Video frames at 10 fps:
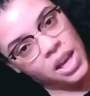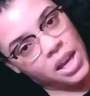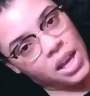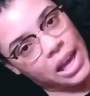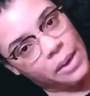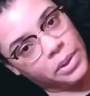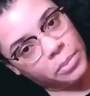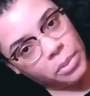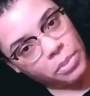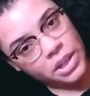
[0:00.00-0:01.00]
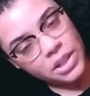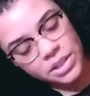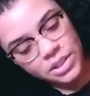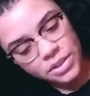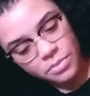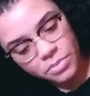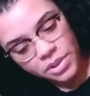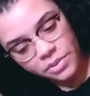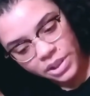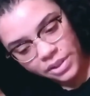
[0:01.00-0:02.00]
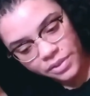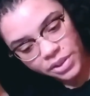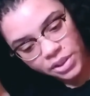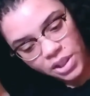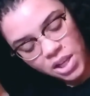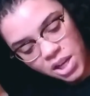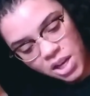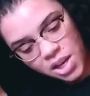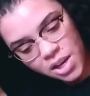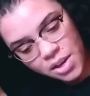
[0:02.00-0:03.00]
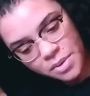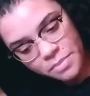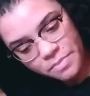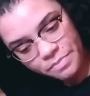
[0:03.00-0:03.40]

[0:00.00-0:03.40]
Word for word: I would have been pissed, but whatever. Um